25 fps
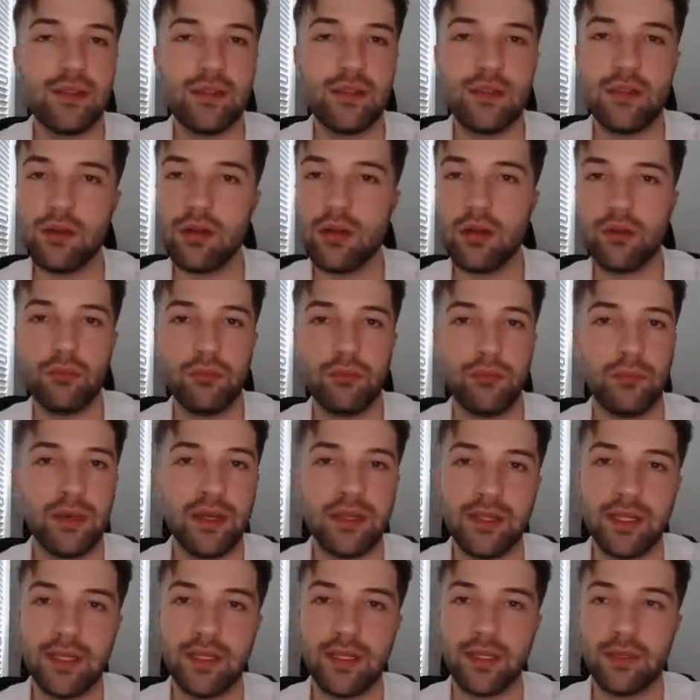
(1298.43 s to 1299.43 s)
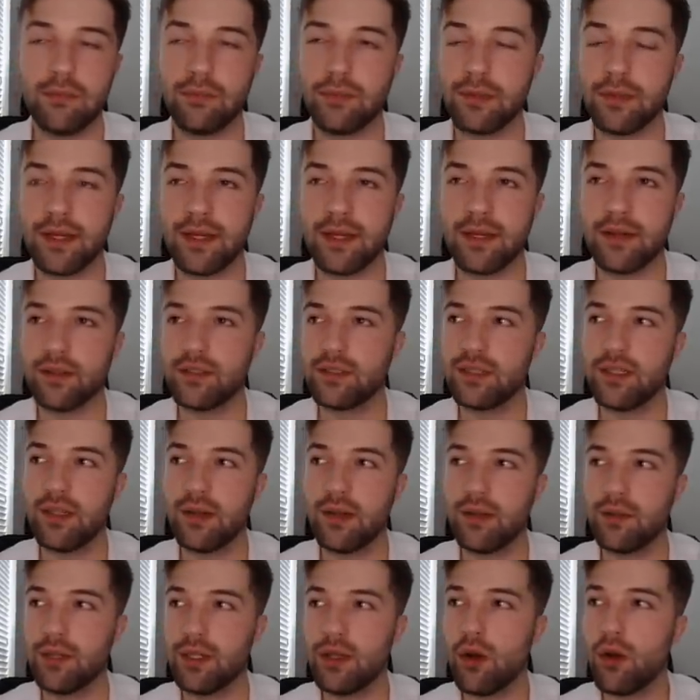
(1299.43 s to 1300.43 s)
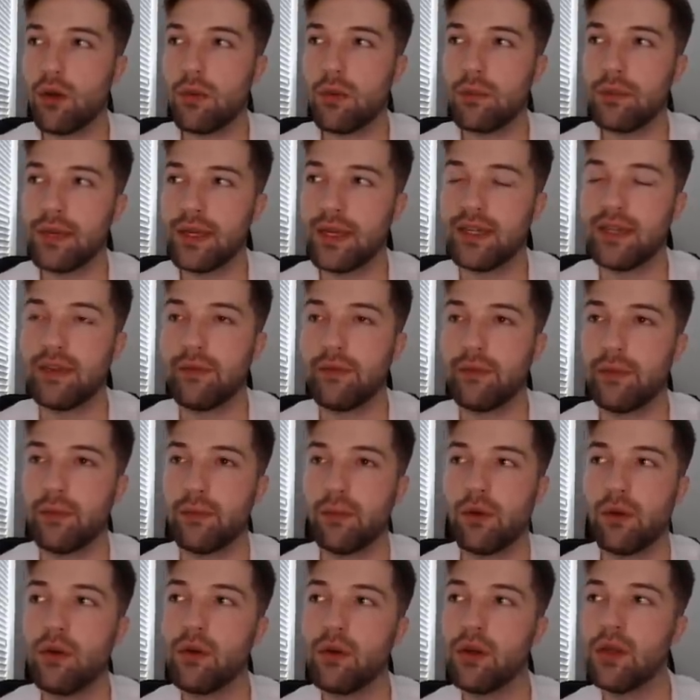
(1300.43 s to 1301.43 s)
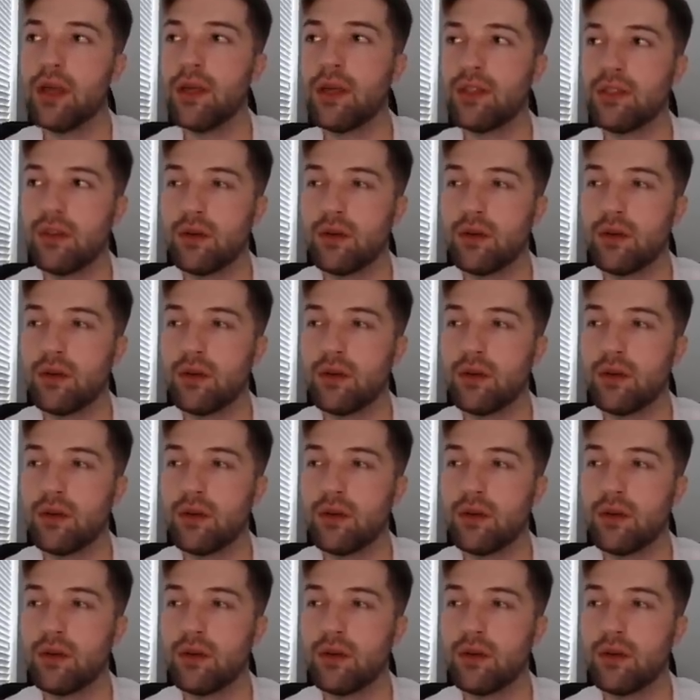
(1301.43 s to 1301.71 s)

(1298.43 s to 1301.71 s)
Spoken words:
They're all really good players. You know, they all play a different role.